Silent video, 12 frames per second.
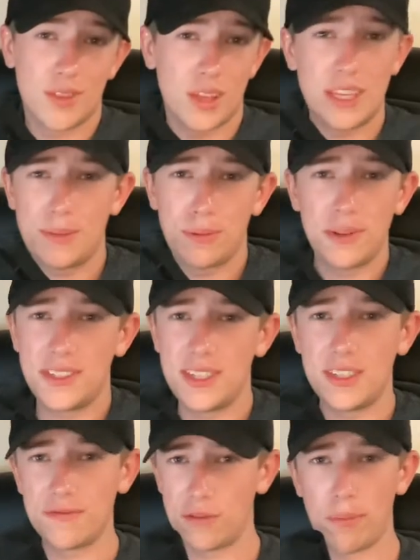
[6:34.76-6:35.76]
It's
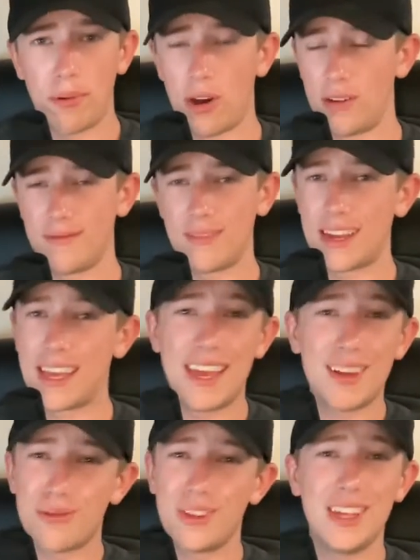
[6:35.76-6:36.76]
preseason football. I
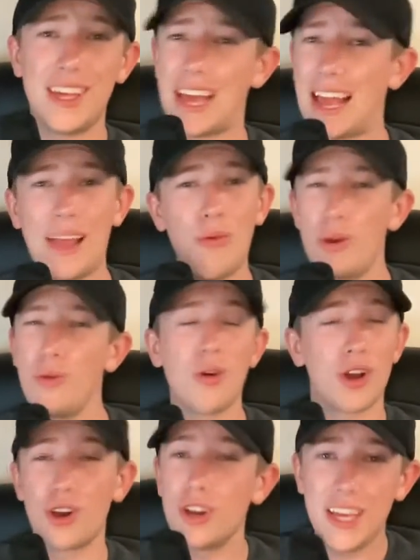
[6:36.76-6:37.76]
can't really. What do you want,
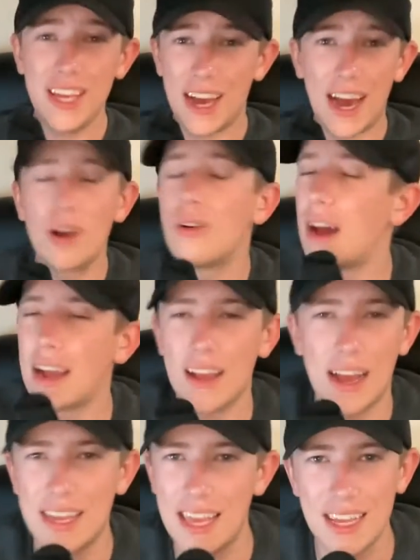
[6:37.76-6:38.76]
a cookie? I
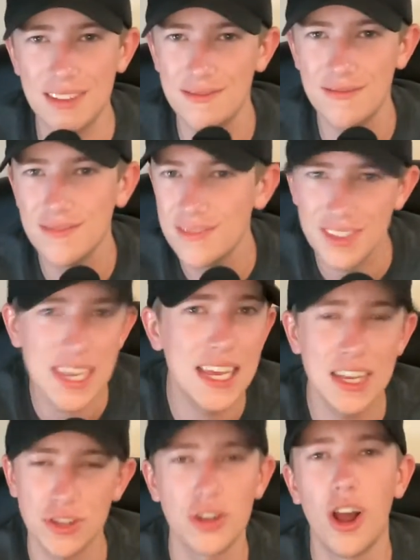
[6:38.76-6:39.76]
can't say
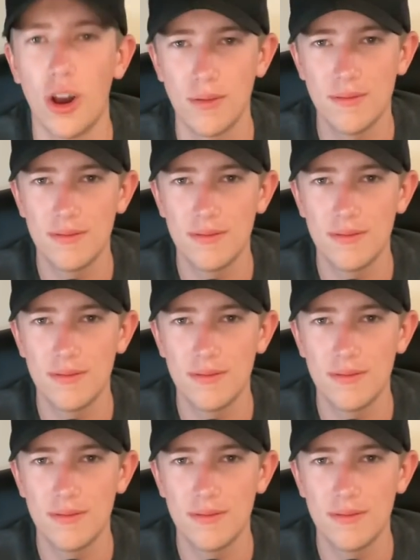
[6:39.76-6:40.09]
yes or no.